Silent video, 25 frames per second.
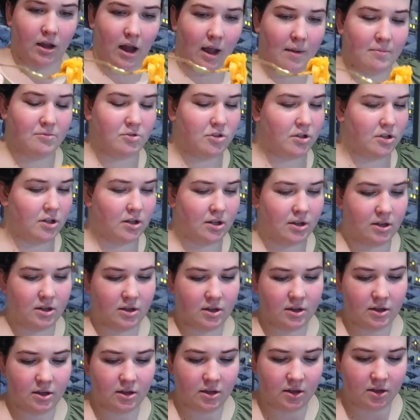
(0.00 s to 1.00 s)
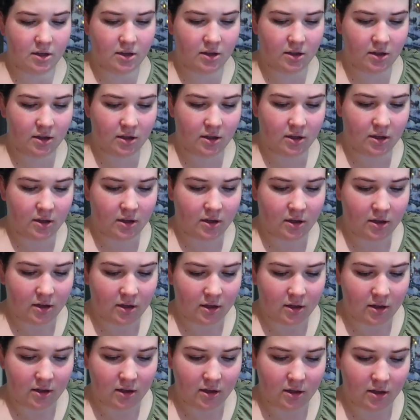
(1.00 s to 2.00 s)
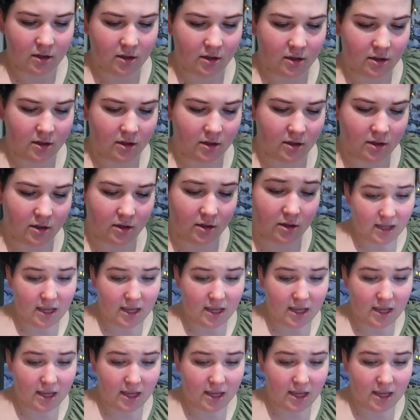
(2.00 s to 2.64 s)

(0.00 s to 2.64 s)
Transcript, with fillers: I can gonna have all that garlic? Now Edward Cullen can't come.